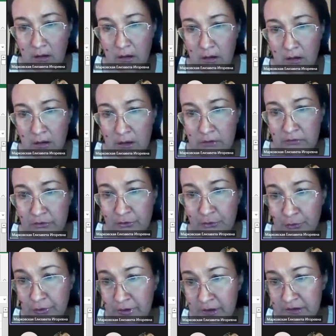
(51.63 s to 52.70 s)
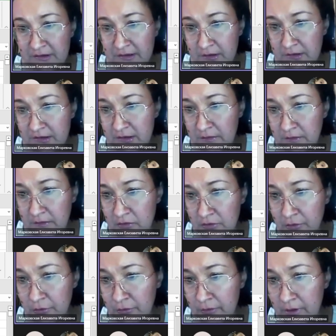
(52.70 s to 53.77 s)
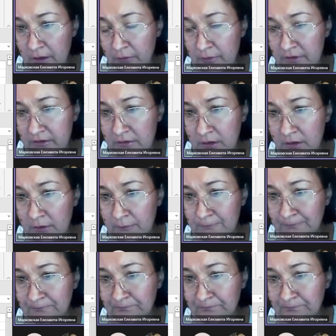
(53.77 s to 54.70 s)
return on assets and return on equity